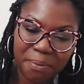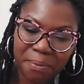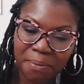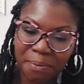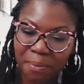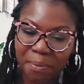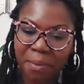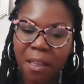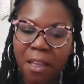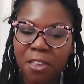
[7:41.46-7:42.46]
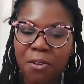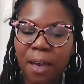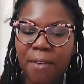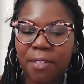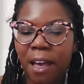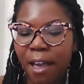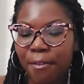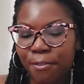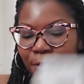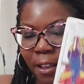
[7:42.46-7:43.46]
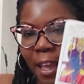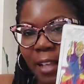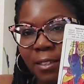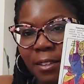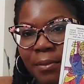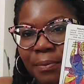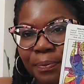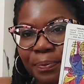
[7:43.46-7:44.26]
Hmm. You have the Hierophant, Cancer.